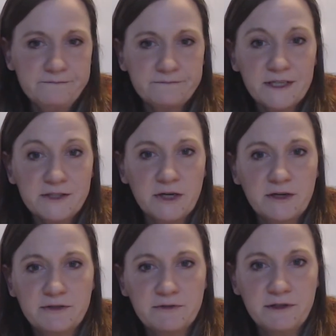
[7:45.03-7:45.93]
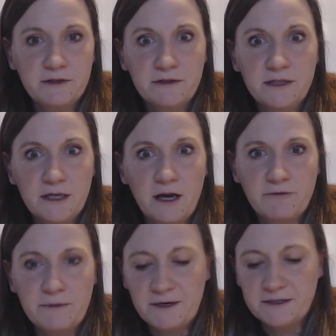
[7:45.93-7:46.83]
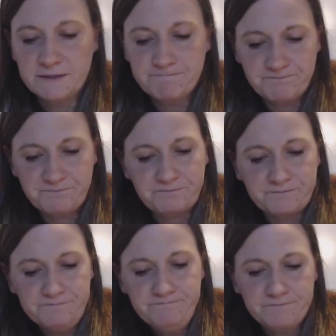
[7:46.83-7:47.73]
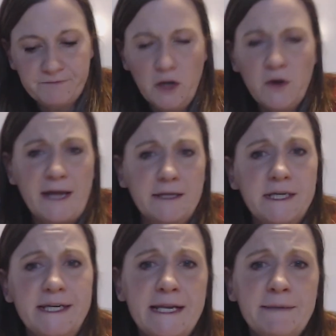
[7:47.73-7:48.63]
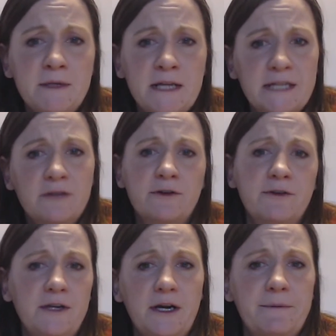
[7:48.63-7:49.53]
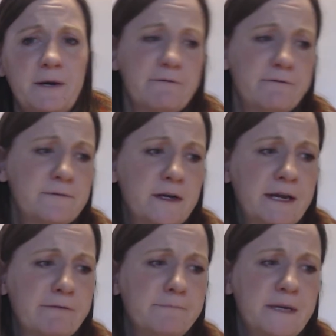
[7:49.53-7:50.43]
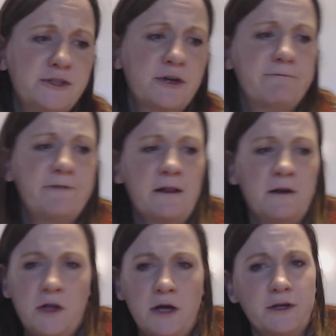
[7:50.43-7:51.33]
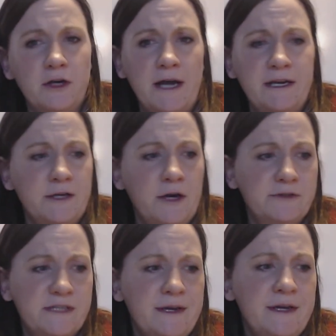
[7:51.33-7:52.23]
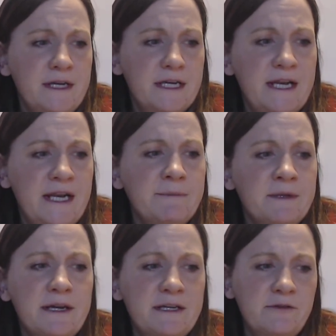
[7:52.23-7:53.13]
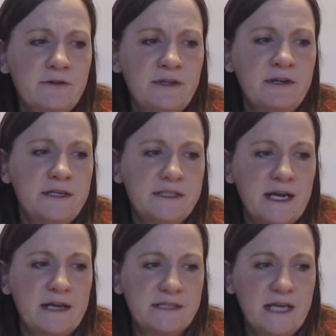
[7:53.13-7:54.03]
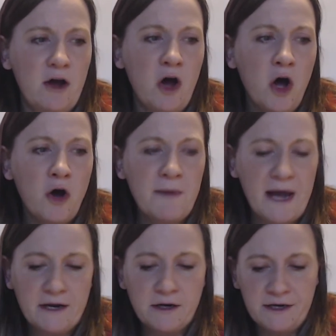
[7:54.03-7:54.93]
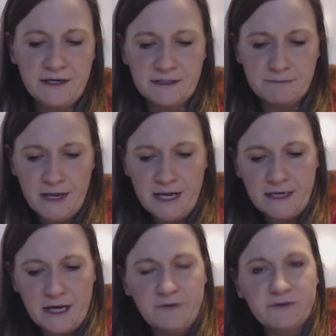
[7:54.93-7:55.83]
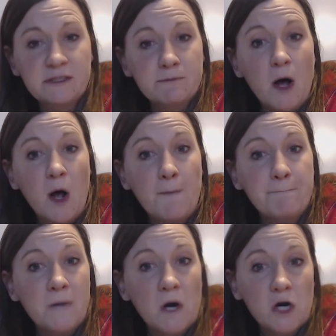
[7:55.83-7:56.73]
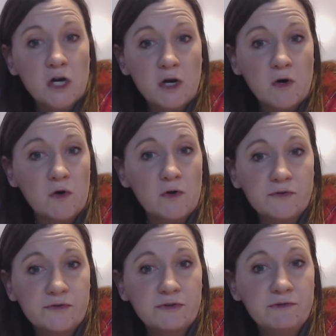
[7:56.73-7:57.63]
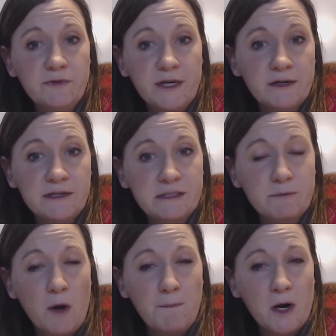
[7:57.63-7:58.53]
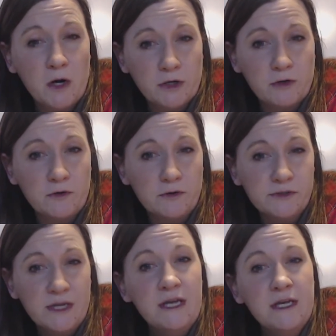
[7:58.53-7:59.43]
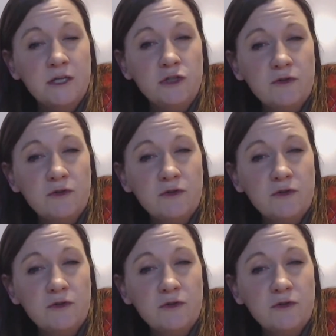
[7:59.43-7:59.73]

Sorry, it's really early. Coffee pause. Okay, kinetic molecular theory. I'm kind of, again, making sure I follow along your guided notes. Kinetic molecular theory says that all matter is made of small particles, very small particles. You can